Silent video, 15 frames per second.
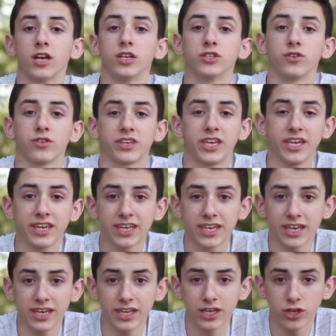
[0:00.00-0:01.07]
So the key to
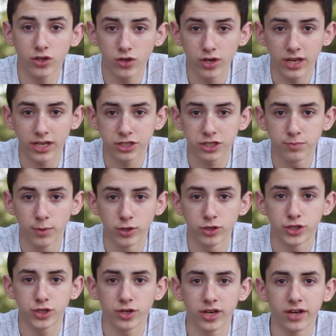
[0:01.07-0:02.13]
getting good
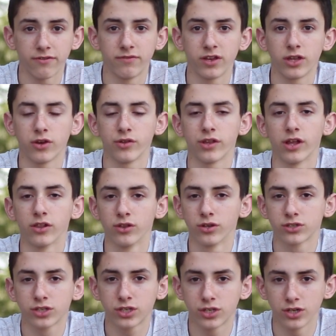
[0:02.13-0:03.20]
exposure and a video that
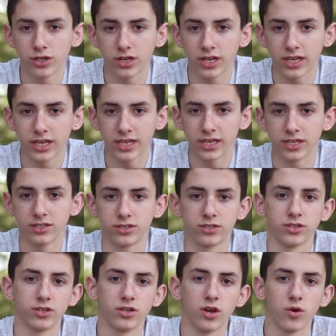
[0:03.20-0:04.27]
looks good is
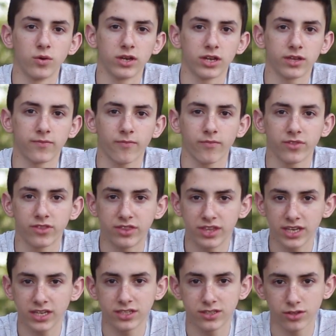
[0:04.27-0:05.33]
knowing
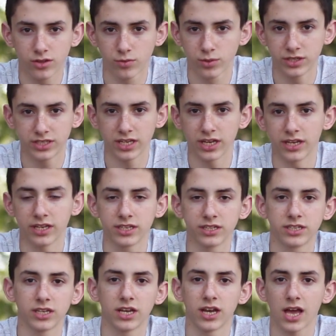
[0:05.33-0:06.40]
these three
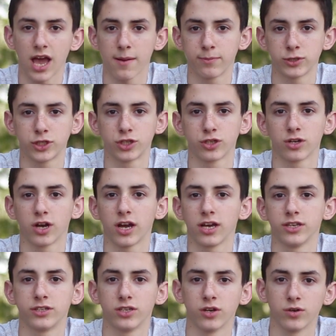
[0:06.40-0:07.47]
settings: aperture,
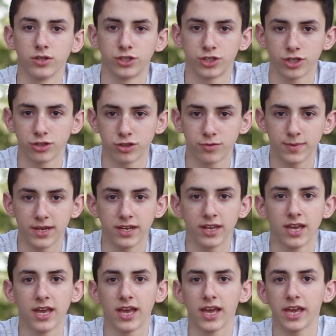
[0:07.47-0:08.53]
ISO, and shutter speed,
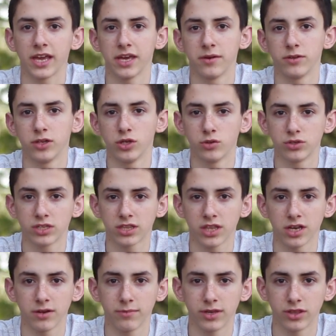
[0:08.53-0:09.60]
and using
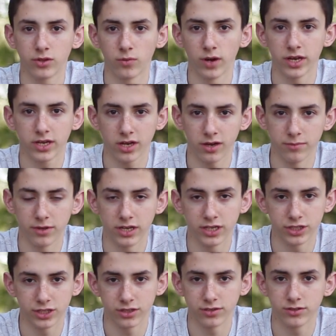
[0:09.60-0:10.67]
them in the right
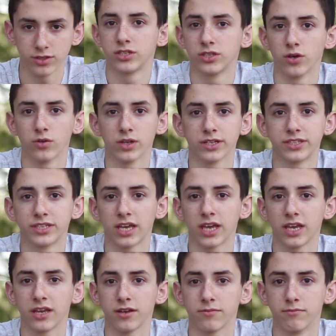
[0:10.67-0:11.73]
combination. So let's
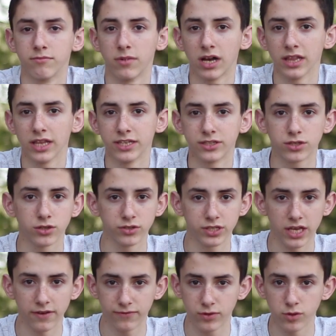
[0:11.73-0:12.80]
say my lens goes
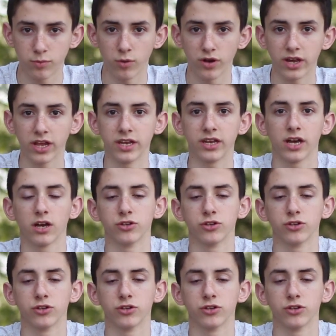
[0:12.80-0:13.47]
to f2.8.